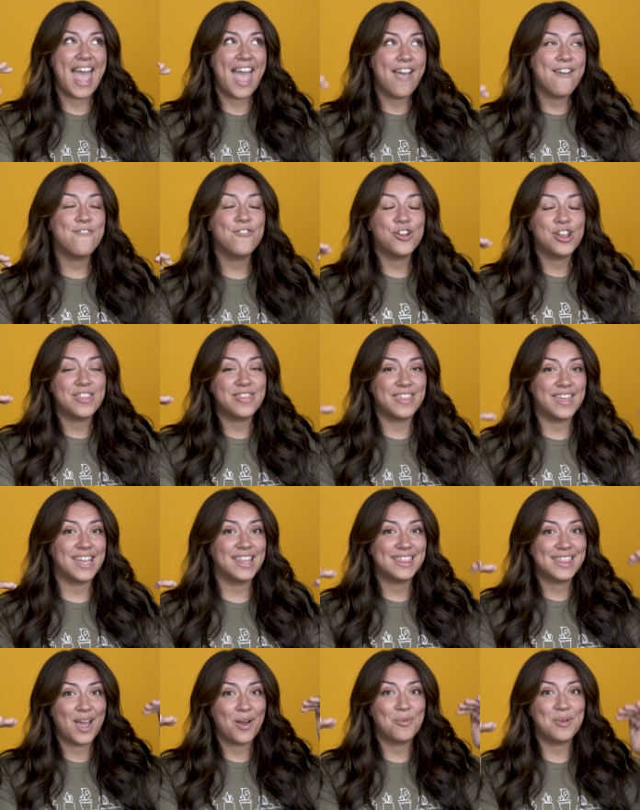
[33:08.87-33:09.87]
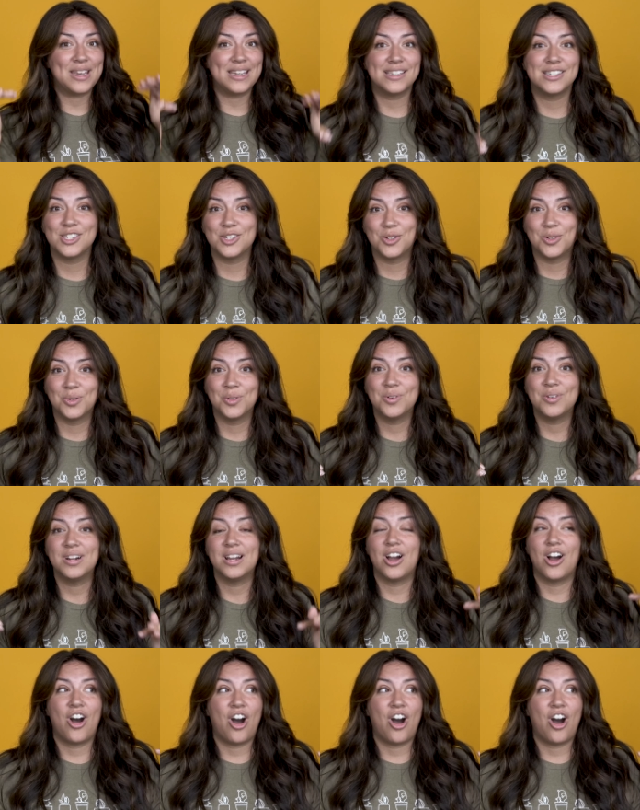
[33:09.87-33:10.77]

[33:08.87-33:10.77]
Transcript: everything that we do